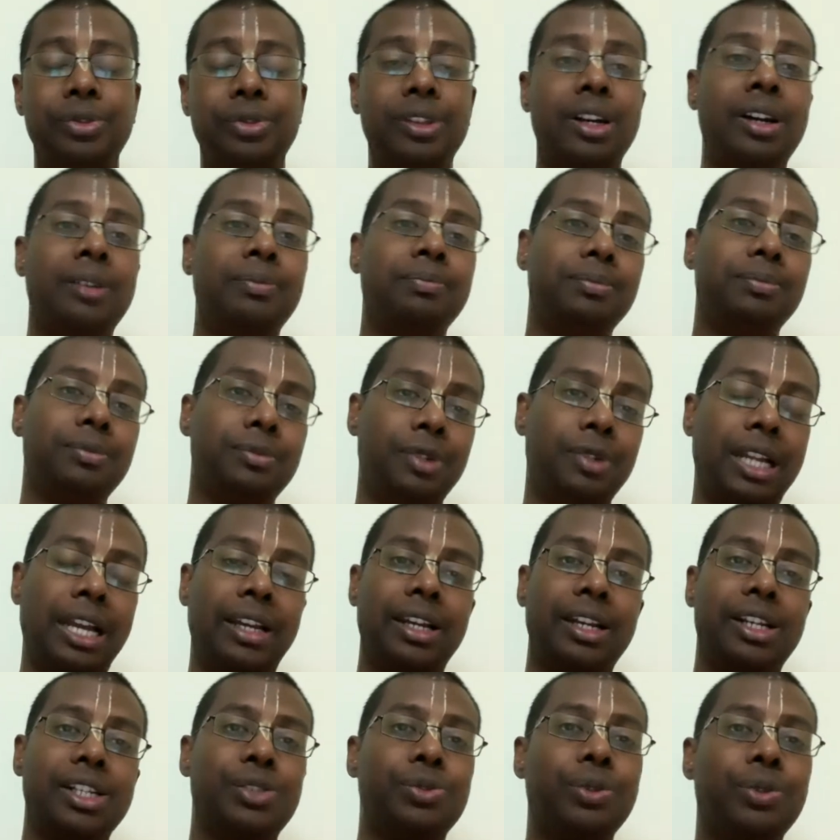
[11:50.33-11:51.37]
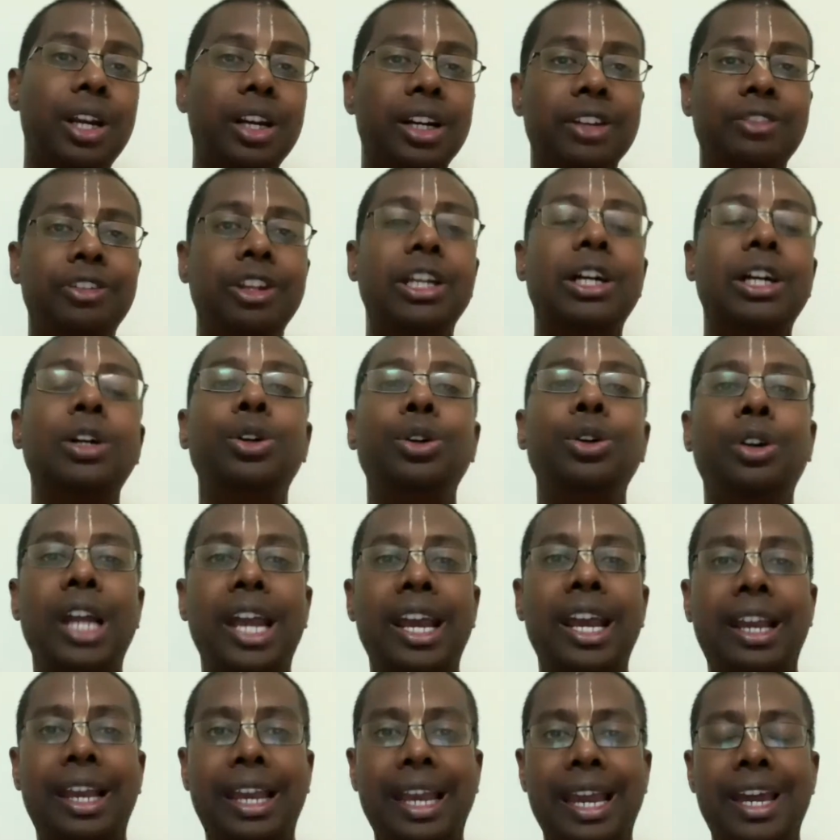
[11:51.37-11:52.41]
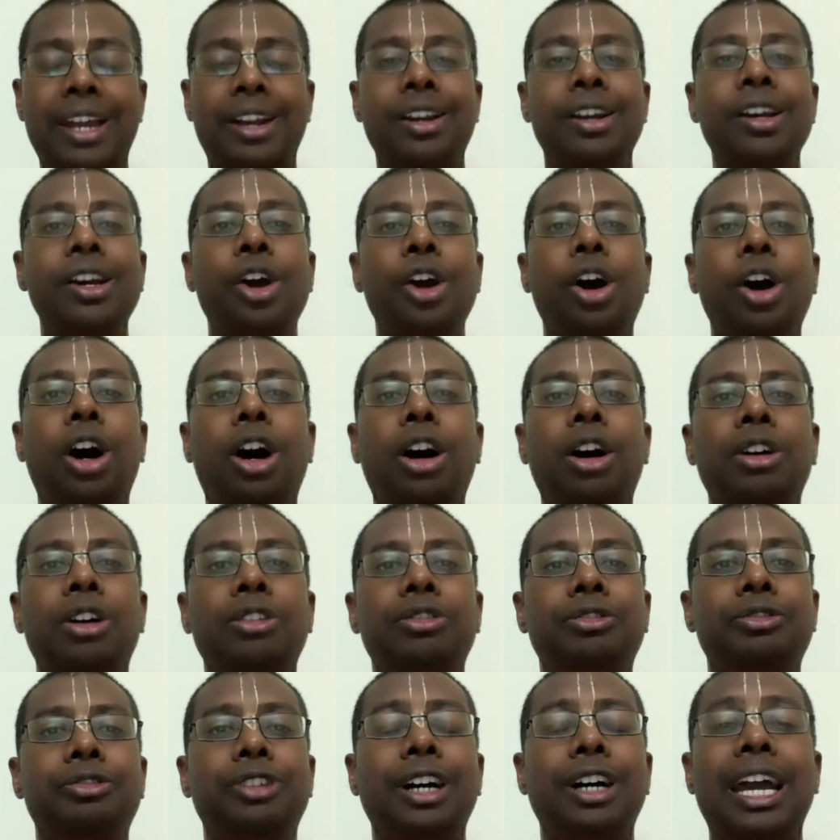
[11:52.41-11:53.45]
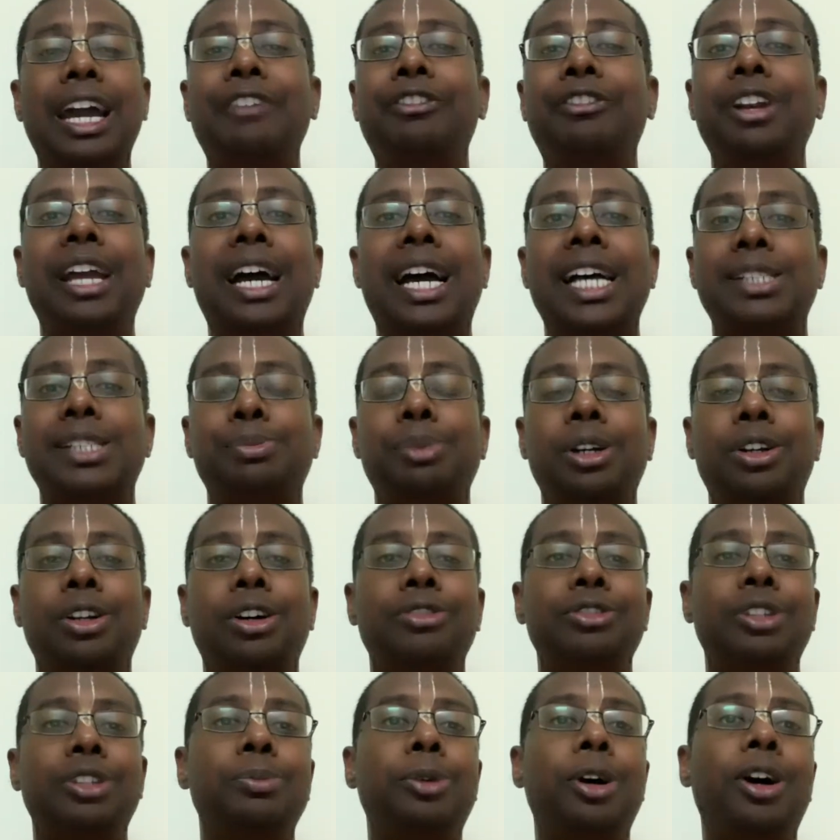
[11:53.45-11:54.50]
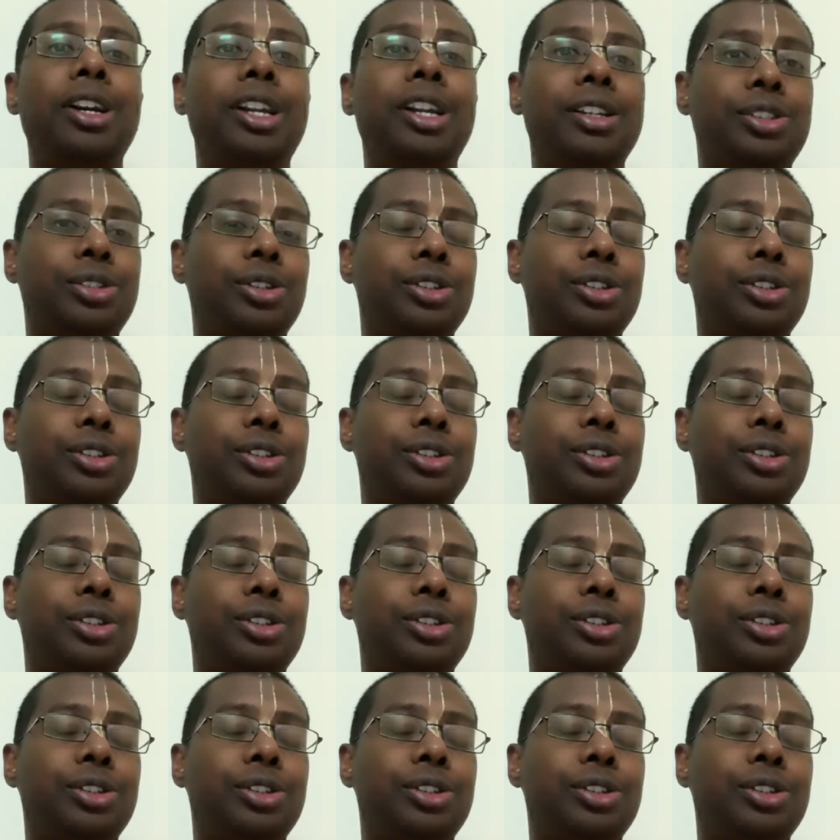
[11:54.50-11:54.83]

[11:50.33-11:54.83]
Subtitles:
The like it is very difficult to take care of every aspect of the body.